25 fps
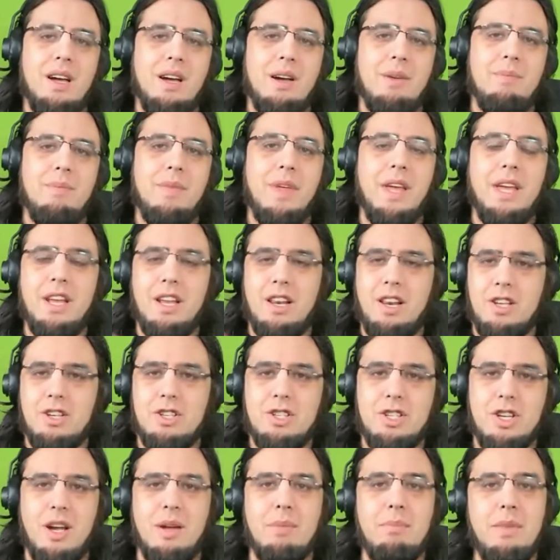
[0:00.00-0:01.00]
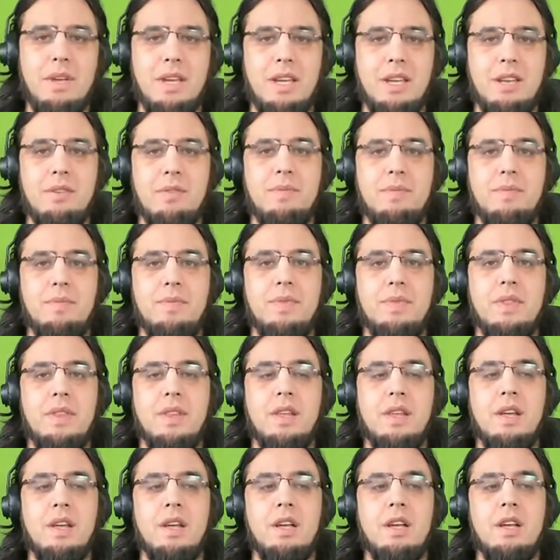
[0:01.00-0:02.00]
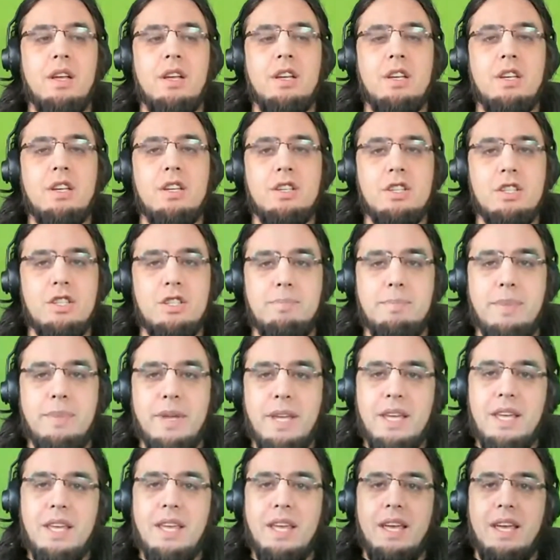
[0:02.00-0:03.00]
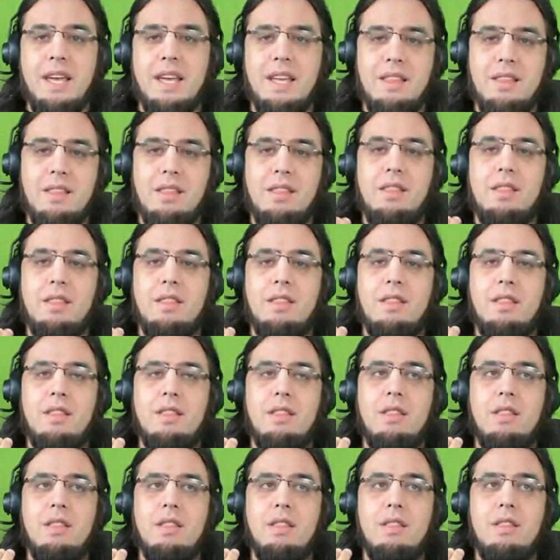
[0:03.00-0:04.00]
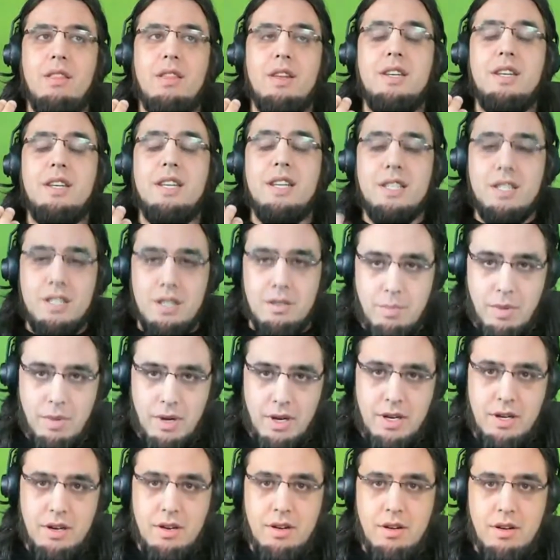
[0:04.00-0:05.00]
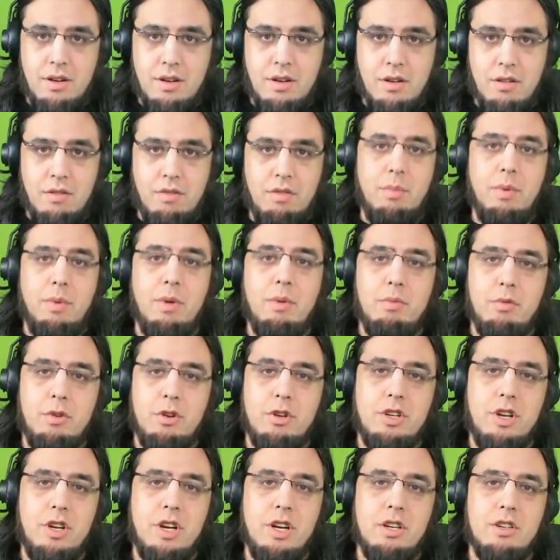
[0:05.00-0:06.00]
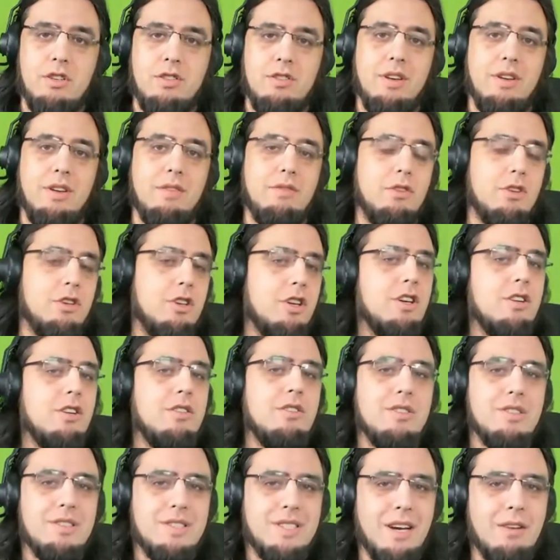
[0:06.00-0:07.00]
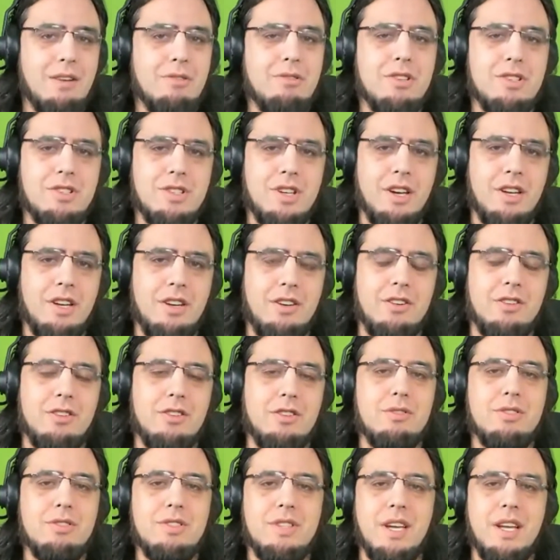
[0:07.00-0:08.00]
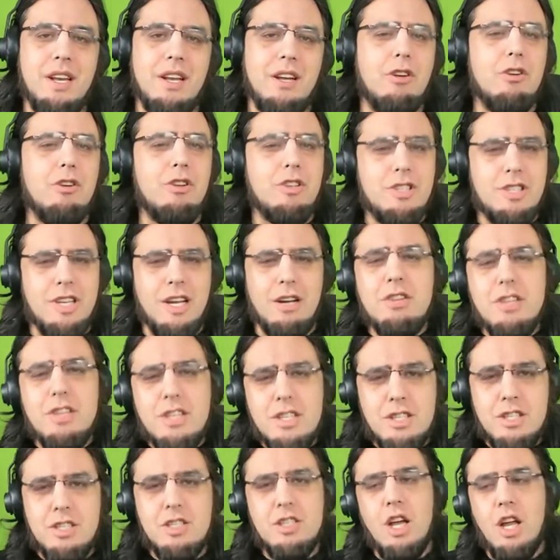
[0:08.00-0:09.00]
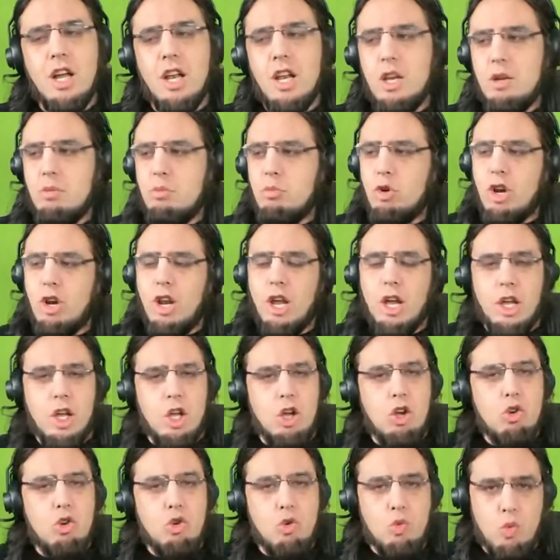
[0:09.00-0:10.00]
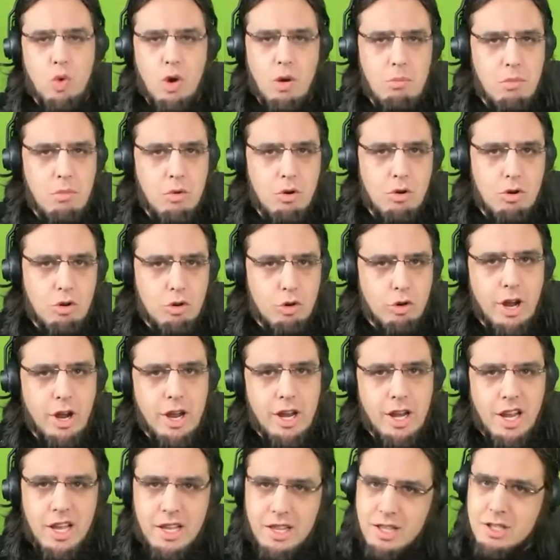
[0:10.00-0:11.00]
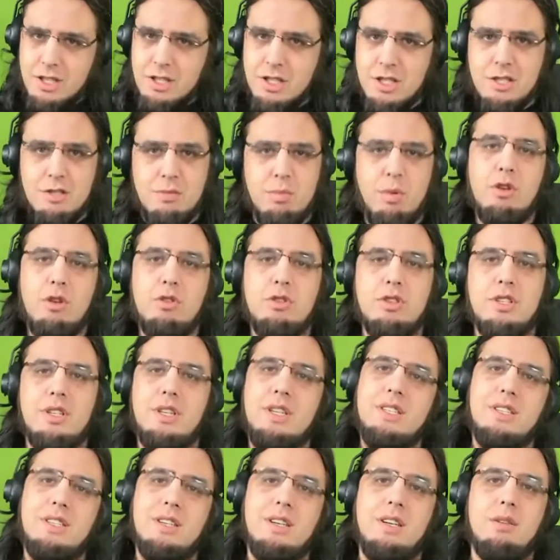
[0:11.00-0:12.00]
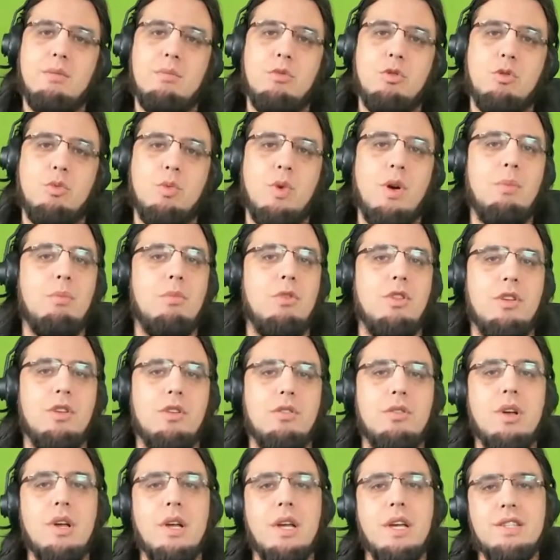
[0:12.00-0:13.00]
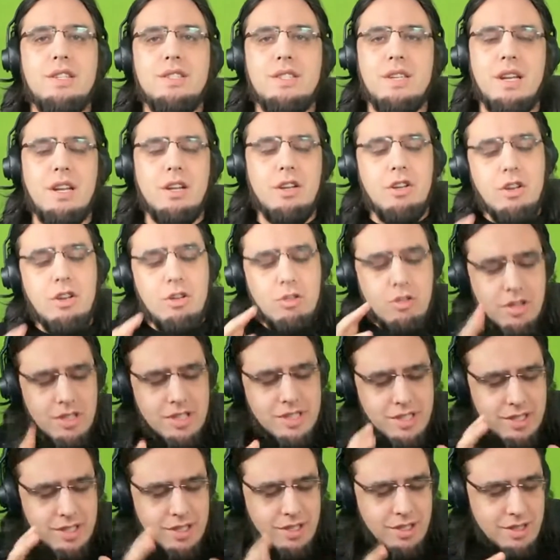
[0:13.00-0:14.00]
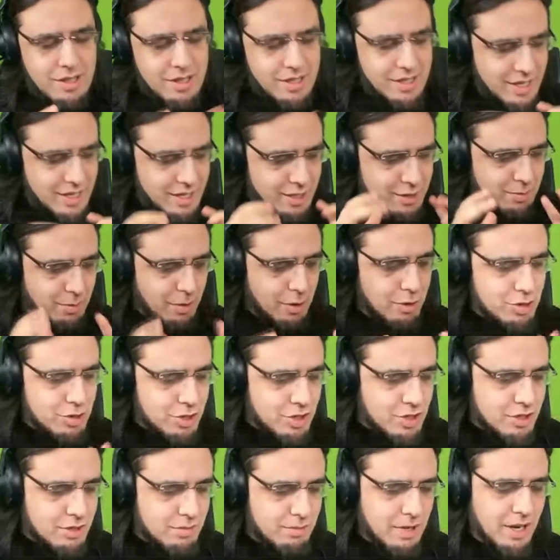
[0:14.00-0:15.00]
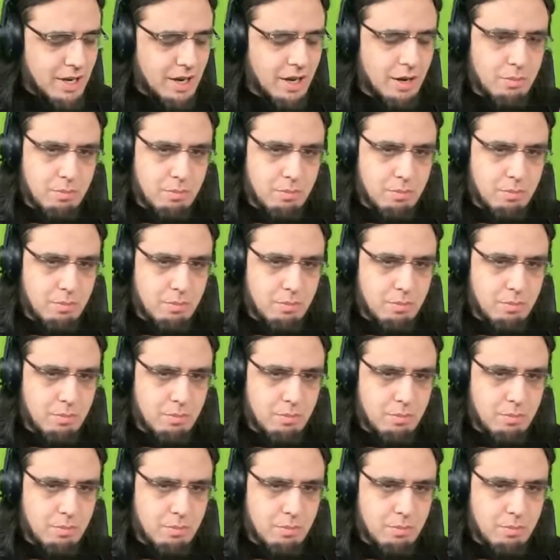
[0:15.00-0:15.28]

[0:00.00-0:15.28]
English. I mean speak in the discipline of the people you're talking to. If you're talking to a sound designer, don't say like, oh, the sound needs a little more like rumble, right? Like this explosion needs a little more rumble. No, say like, the explosion is a bit like,